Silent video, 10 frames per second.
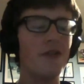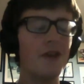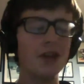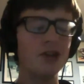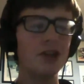and
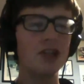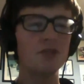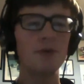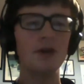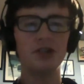then he
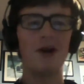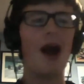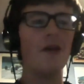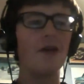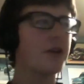just being so
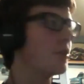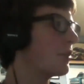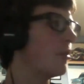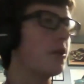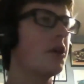arrogant
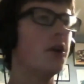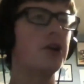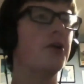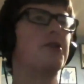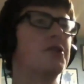and going,
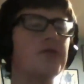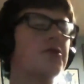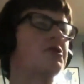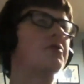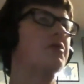no, I don't
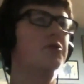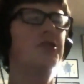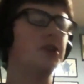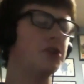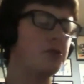
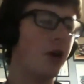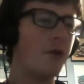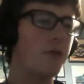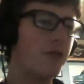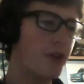need any new
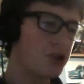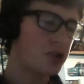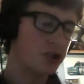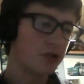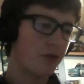clothes, and then
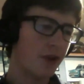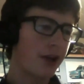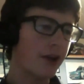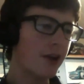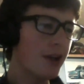she sort of
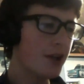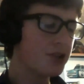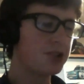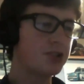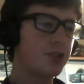like
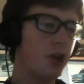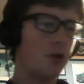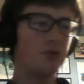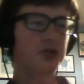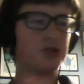
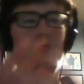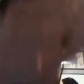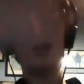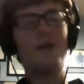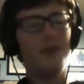goes to
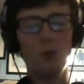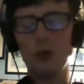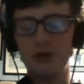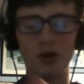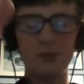wherever the
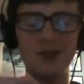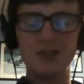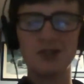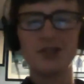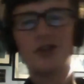wardrobe
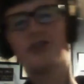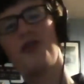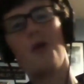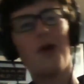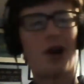is and
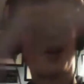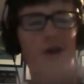starts throwing